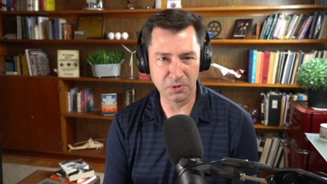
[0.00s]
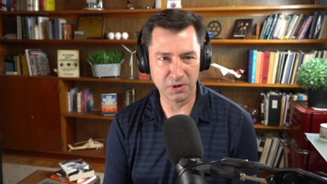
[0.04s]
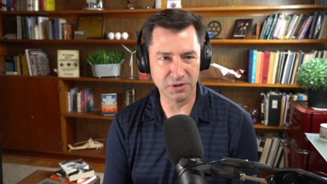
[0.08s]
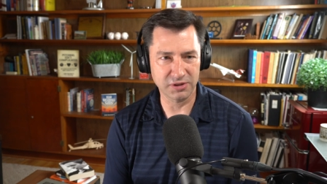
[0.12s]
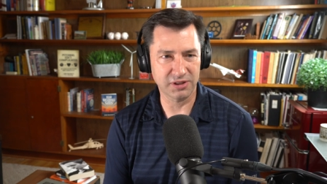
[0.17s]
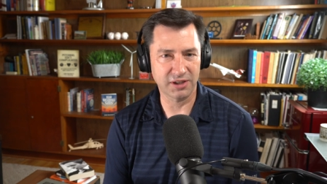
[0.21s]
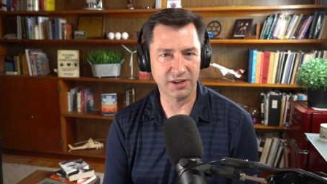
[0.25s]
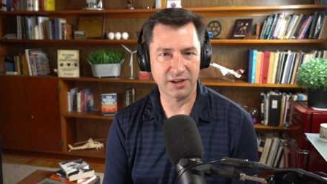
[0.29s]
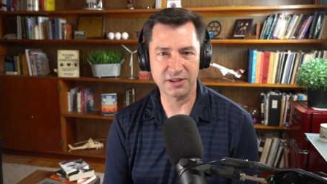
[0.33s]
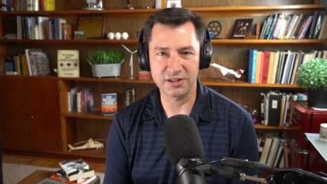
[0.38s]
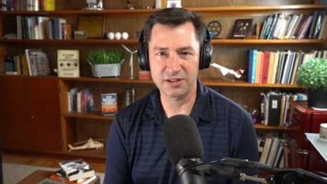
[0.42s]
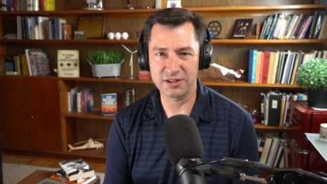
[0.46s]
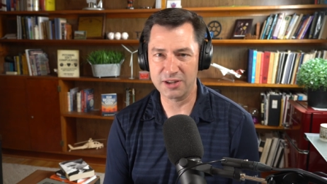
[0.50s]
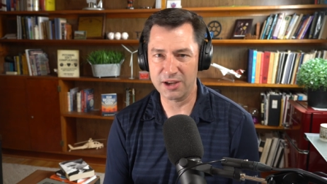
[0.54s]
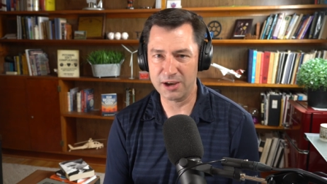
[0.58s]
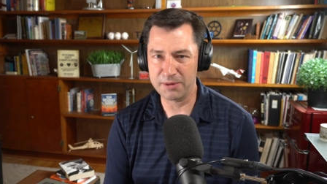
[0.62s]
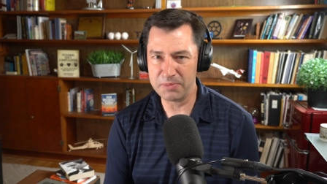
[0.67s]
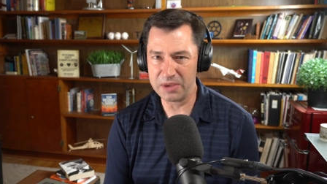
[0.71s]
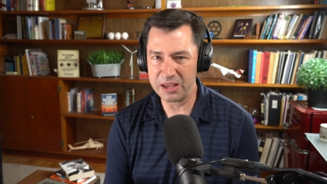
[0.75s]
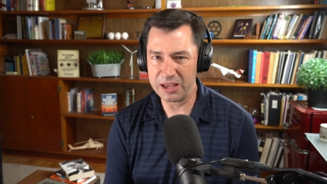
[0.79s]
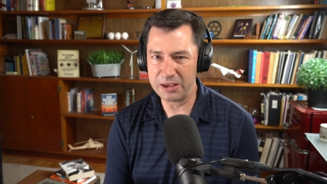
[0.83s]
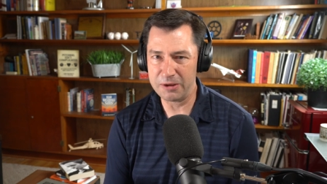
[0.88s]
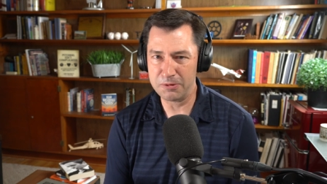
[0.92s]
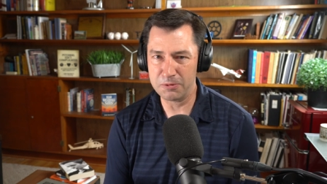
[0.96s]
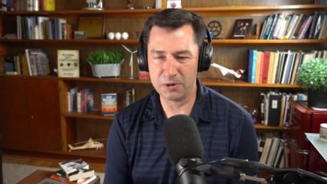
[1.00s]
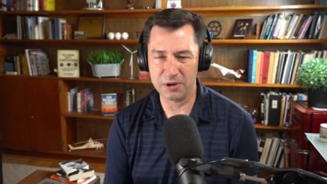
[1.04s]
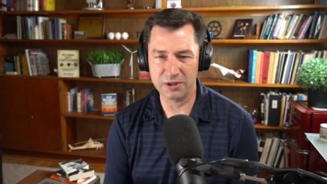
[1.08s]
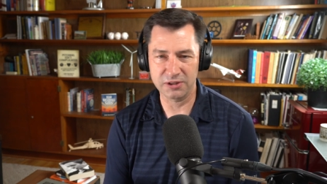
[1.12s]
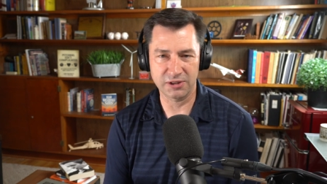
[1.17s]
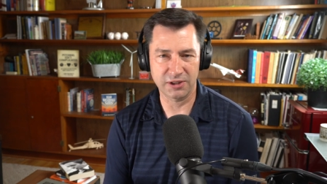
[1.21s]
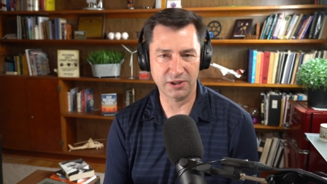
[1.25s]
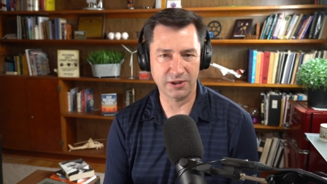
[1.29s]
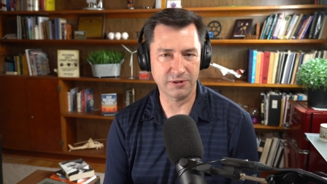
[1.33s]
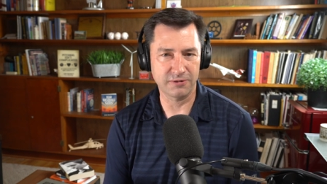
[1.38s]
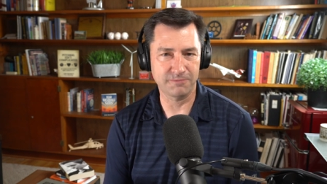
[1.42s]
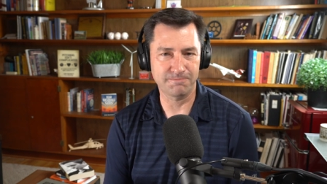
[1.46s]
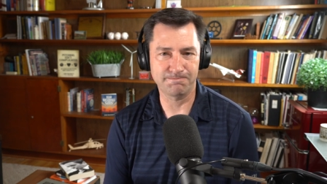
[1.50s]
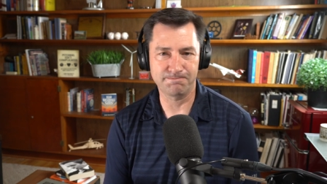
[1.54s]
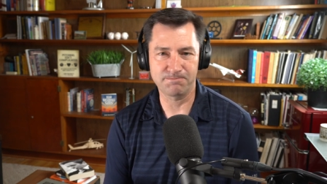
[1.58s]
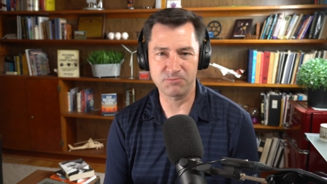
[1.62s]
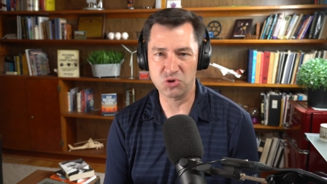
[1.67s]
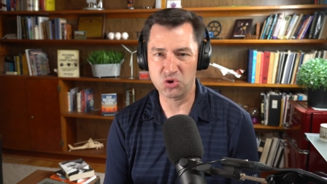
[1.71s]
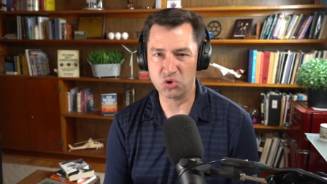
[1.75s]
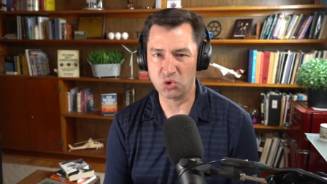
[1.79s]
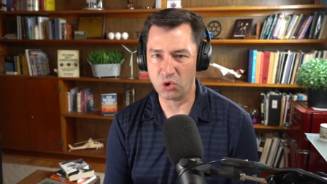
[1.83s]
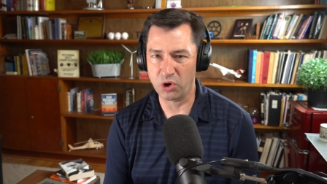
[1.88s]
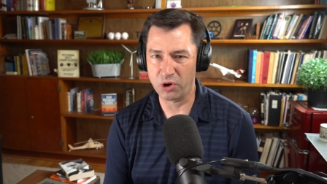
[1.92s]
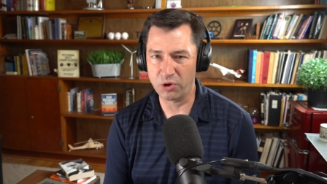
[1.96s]
Was it a dummy? Was it a
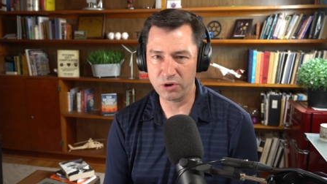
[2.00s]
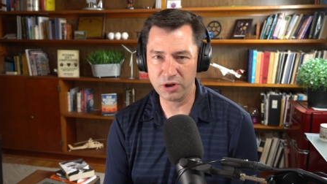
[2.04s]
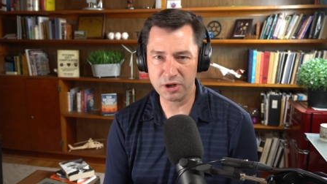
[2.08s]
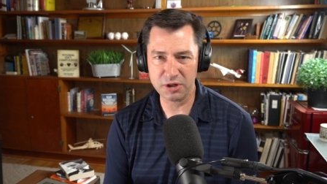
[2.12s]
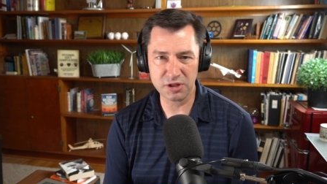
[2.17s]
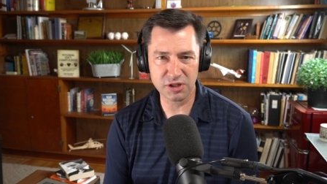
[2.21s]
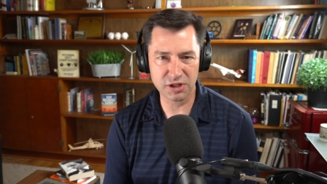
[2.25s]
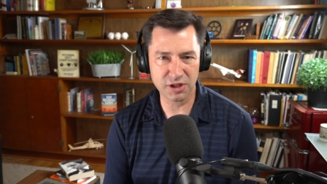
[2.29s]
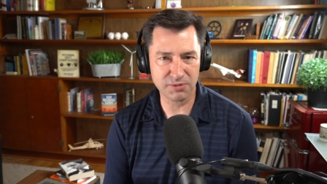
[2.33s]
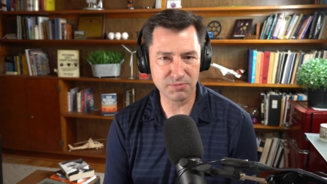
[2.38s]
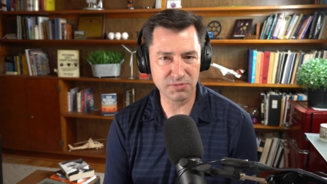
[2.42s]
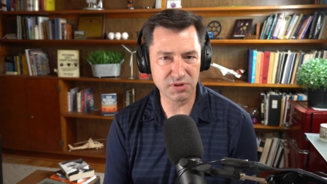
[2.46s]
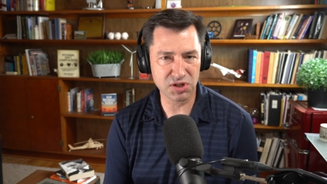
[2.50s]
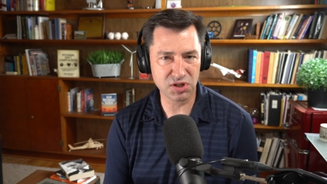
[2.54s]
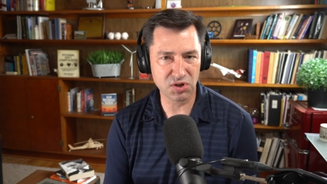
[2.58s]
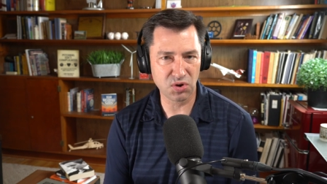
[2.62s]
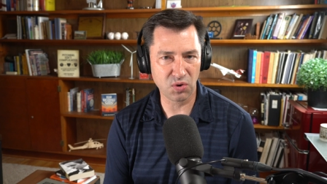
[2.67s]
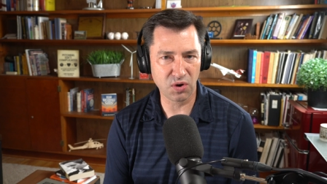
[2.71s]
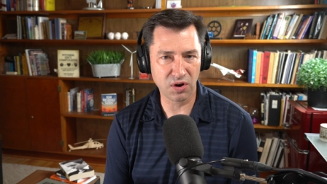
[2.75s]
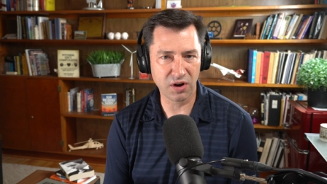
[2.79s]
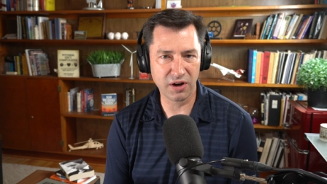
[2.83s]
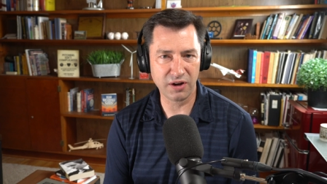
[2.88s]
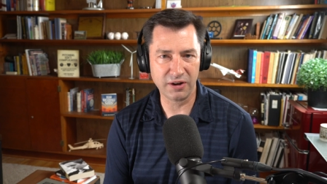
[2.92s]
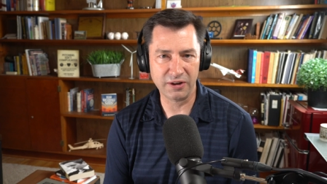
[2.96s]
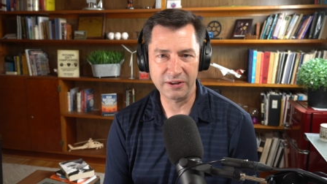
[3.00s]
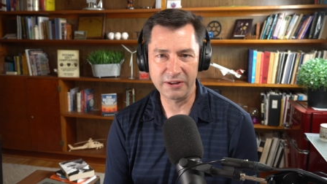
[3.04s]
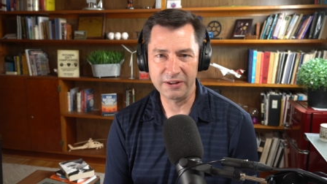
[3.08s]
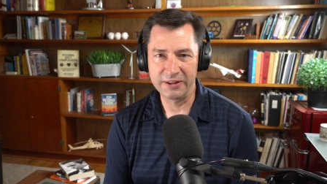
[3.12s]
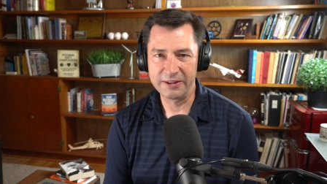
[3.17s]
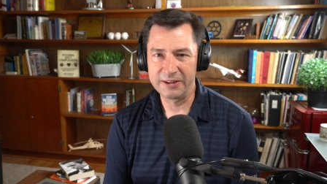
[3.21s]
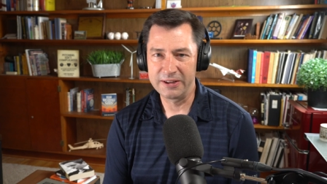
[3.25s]
drone of some sort?